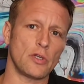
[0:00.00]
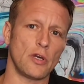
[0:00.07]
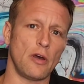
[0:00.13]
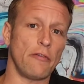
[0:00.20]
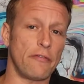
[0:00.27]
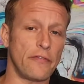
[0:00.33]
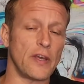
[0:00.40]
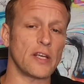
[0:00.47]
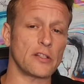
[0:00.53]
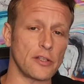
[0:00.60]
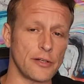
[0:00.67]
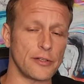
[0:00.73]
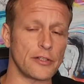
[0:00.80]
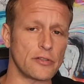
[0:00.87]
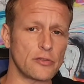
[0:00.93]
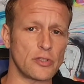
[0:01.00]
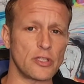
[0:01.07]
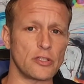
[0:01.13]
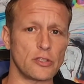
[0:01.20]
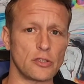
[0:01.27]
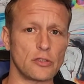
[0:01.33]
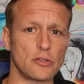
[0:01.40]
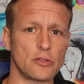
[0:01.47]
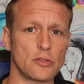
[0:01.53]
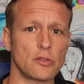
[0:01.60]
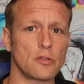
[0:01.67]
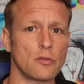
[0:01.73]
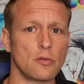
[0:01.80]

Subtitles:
affect our decisions,